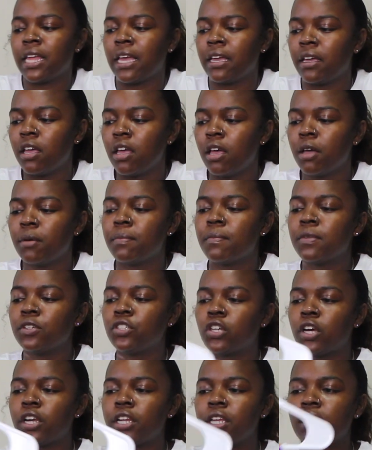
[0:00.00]
Like
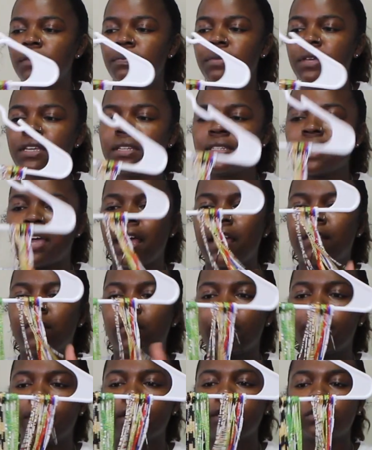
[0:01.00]
majority of the beads I have
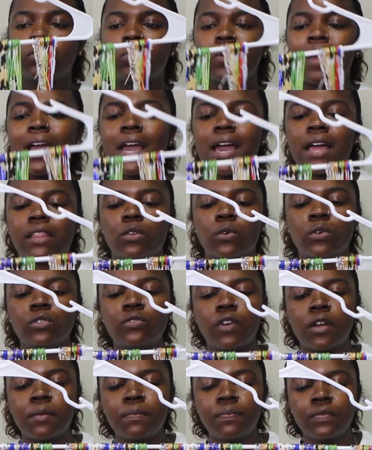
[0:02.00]
on here is where I got those
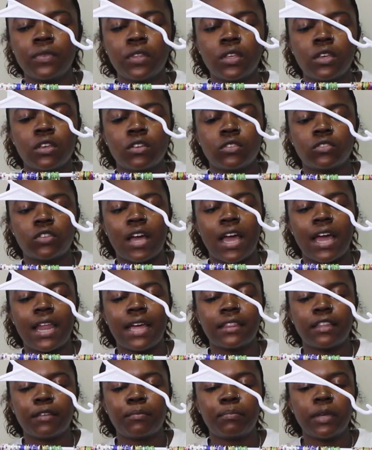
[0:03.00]
from. So I got
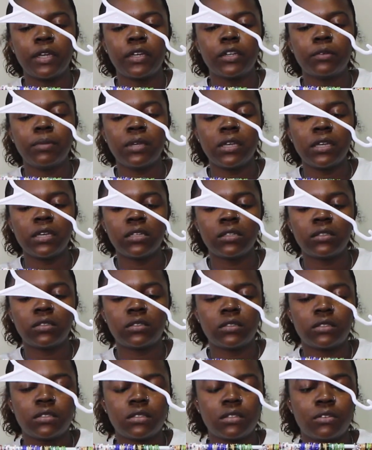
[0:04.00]
like the bigger
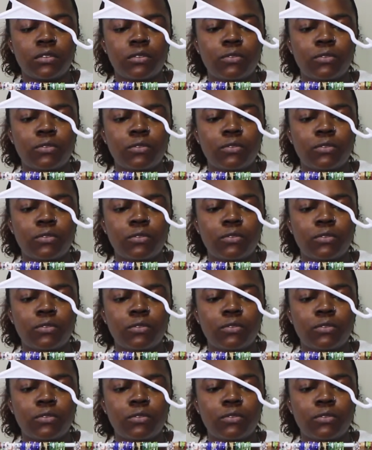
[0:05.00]
beads